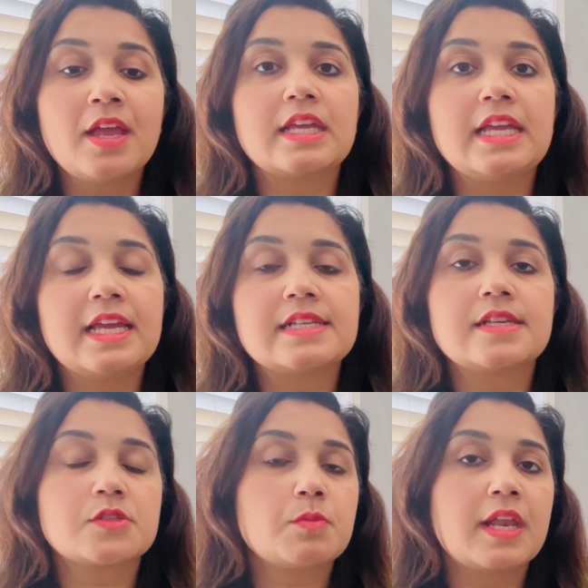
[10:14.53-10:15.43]
He has
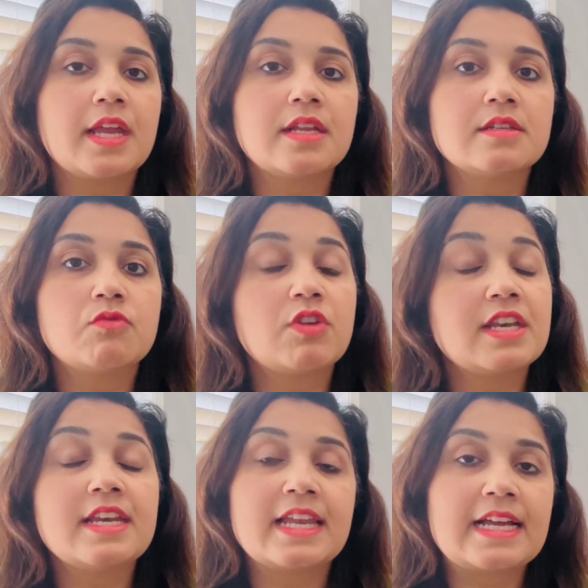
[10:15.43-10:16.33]
explained
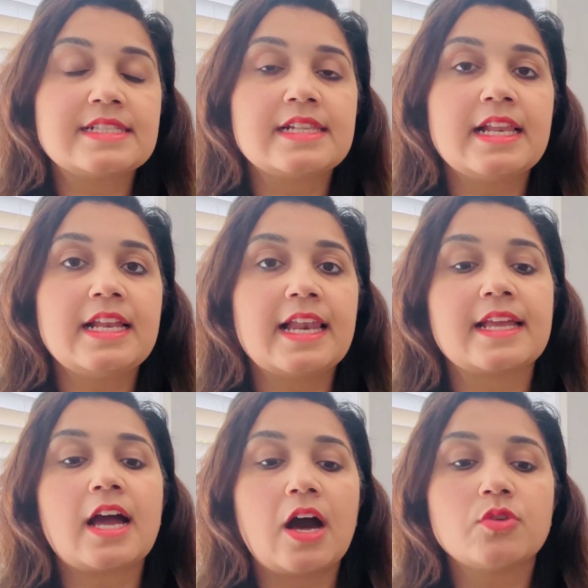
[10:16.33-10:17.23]
very nicely
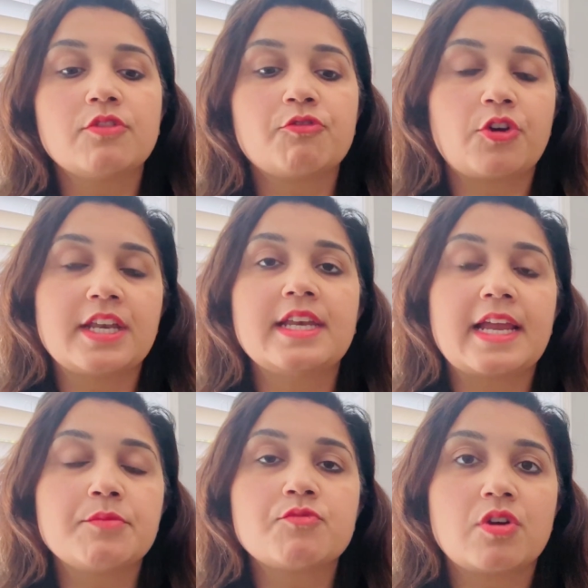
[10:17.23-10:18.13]
like how the
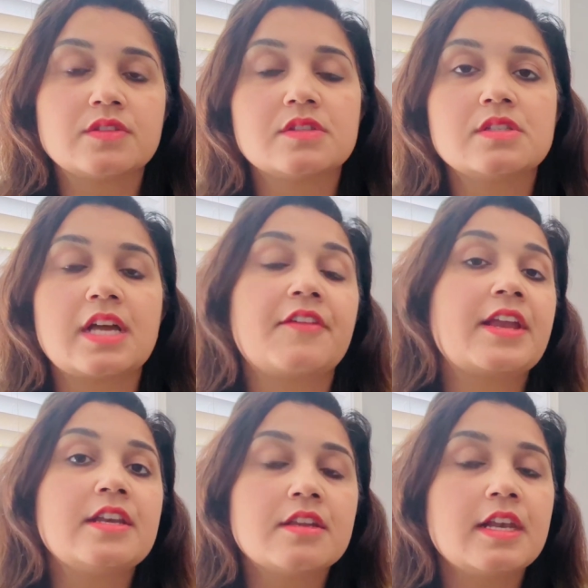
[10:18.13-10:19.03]
49 process are
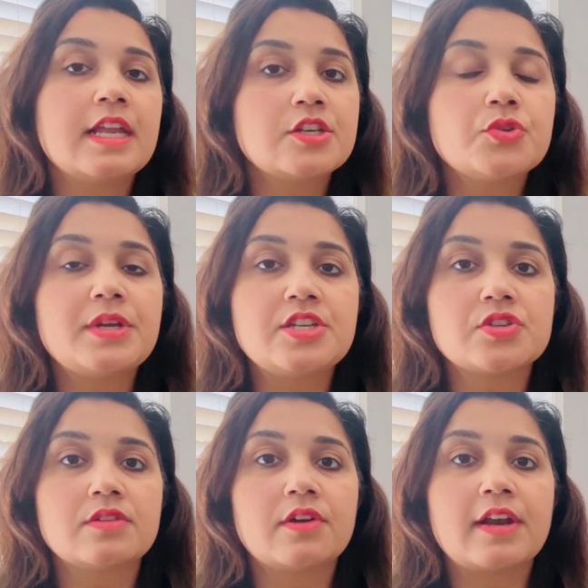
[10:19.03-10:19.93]
interlinked to each
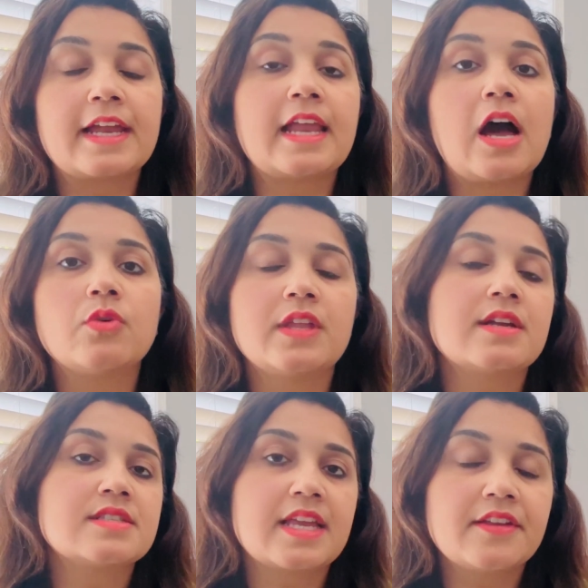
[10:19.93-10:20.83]
other and how they
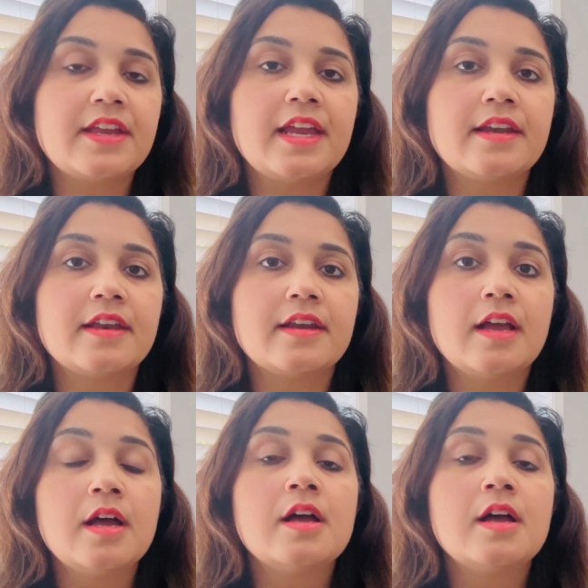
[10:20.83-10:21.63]
are segregated